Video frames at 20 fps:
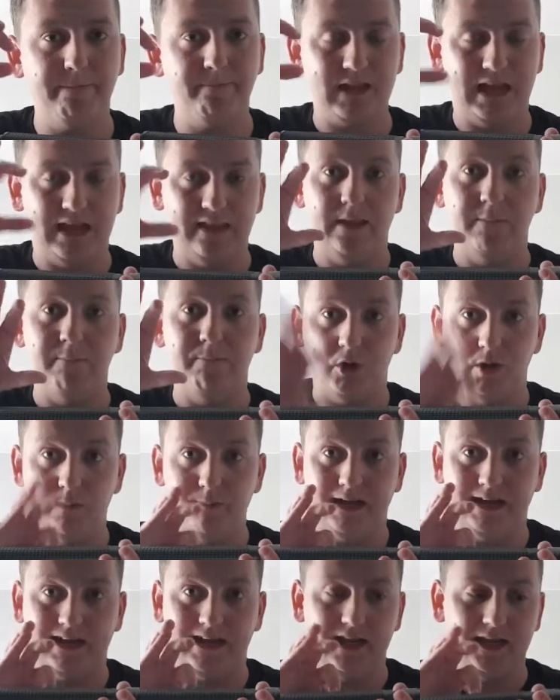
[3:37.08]
and then put it
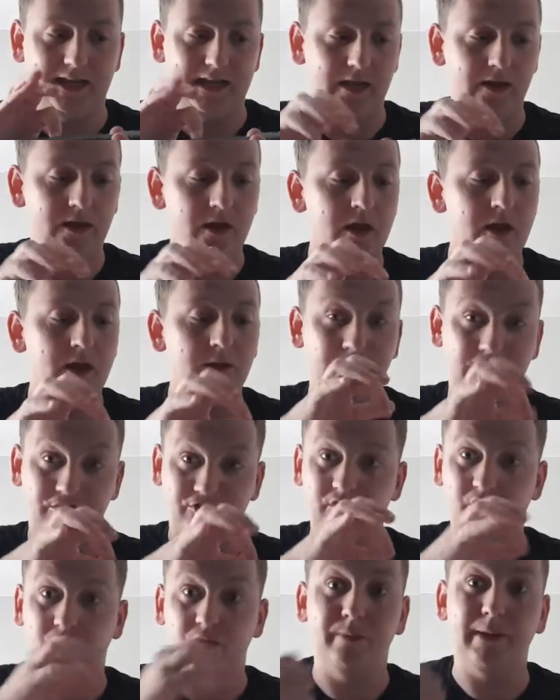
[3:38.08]
back in again, press
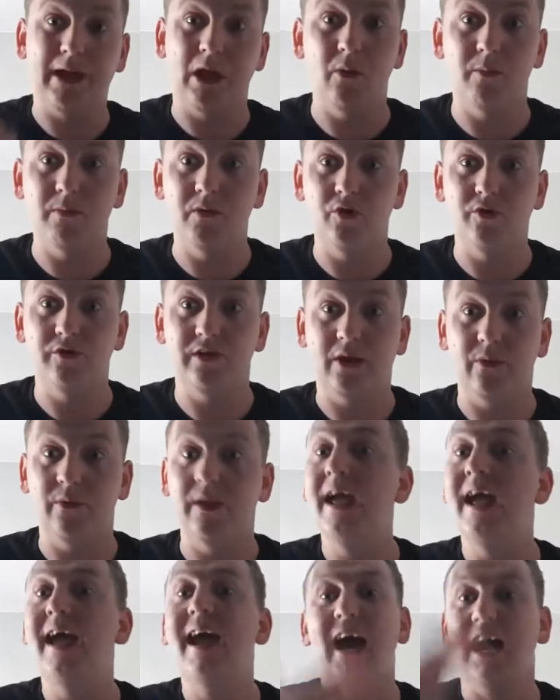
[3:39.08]
and hold the power button down,
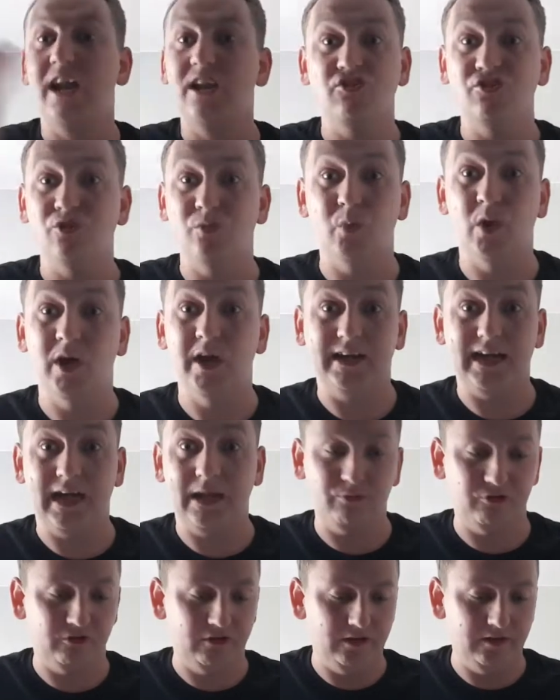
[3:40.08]
and it should work
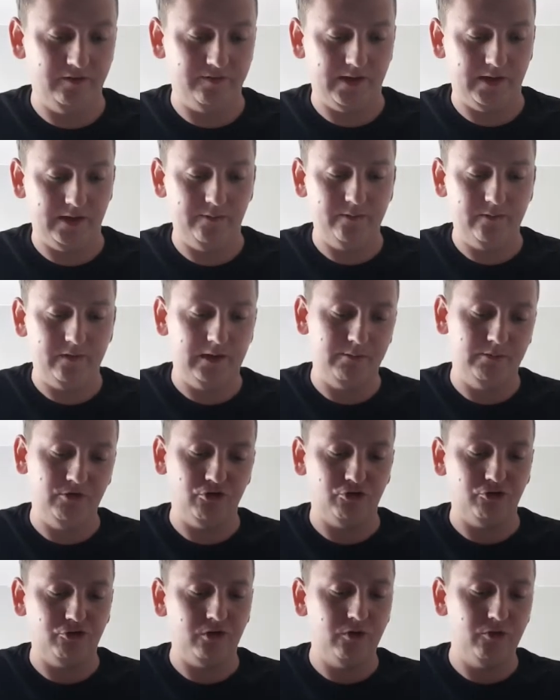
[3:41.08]
absolutely fine. Let me
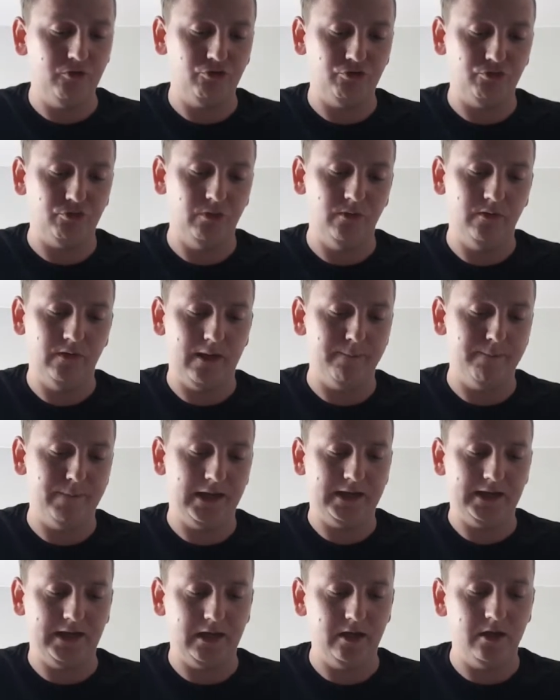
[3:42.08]
just screw that
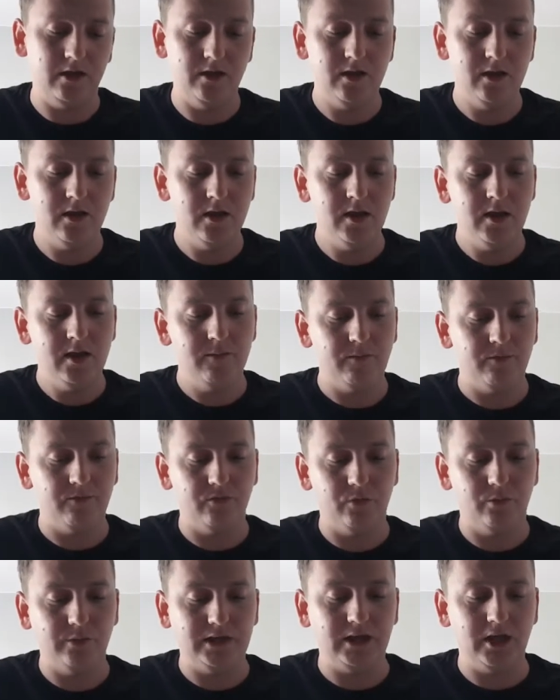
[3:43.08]
back in
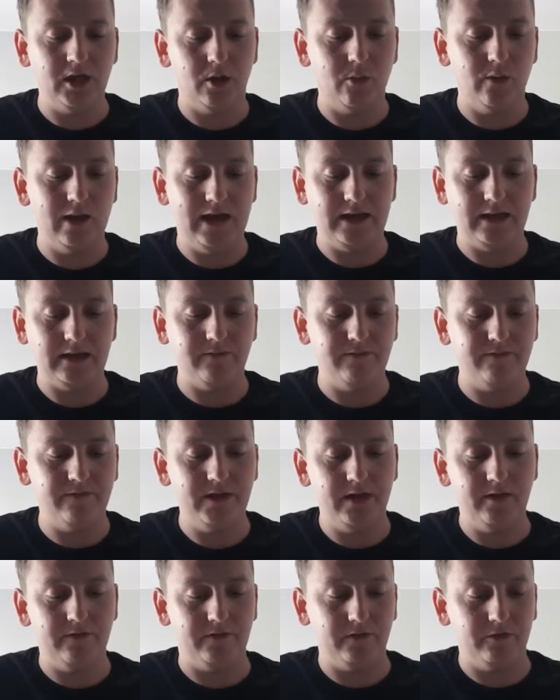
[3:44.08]
before we go any
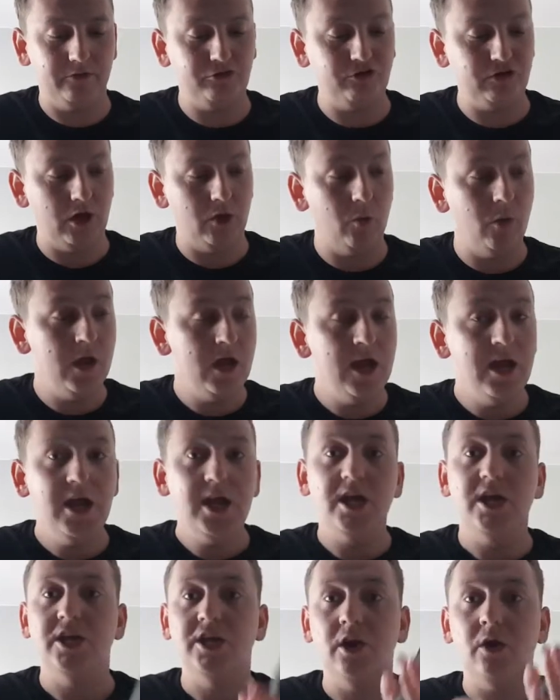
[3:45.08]
further. So,
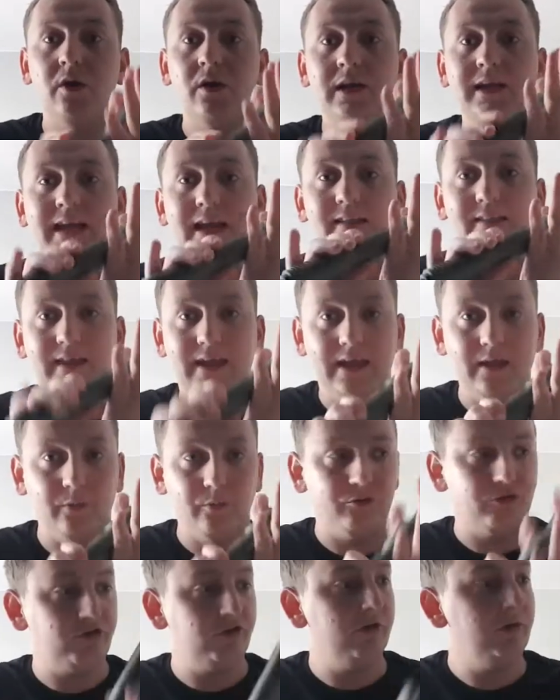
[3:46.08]
you not only get the
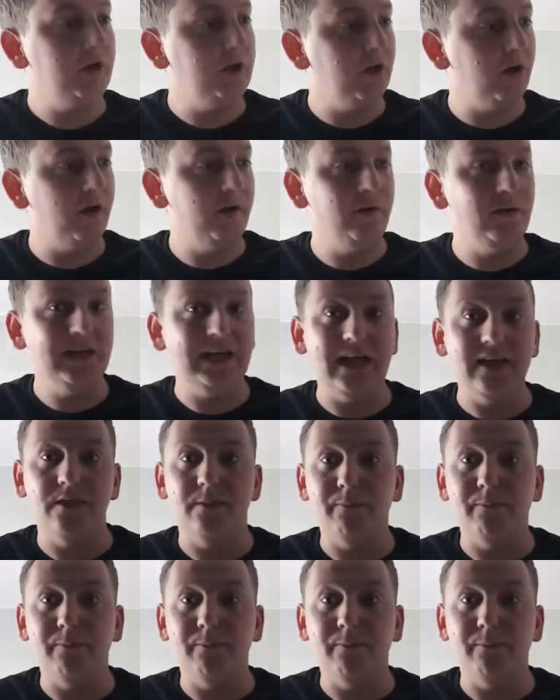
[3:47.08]
hilt, you not only get the